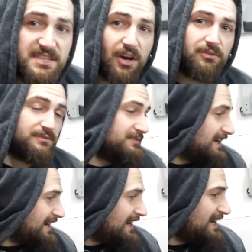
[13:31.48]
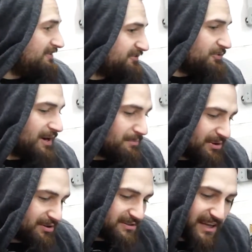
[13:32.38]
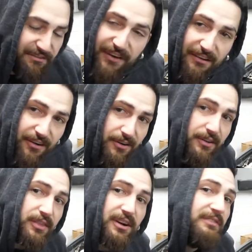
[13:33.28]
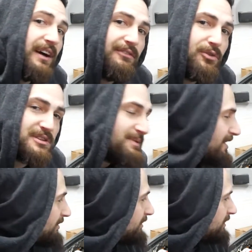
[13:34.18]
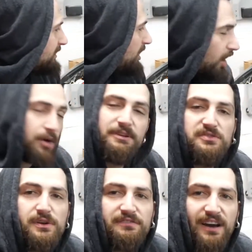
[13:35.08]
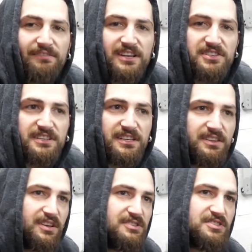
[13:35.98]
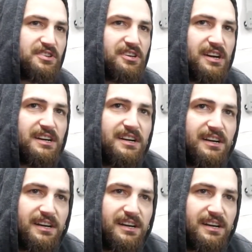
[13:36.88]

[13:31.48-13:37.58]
So, if you want to build a 535 horsepower RB25 engine, those are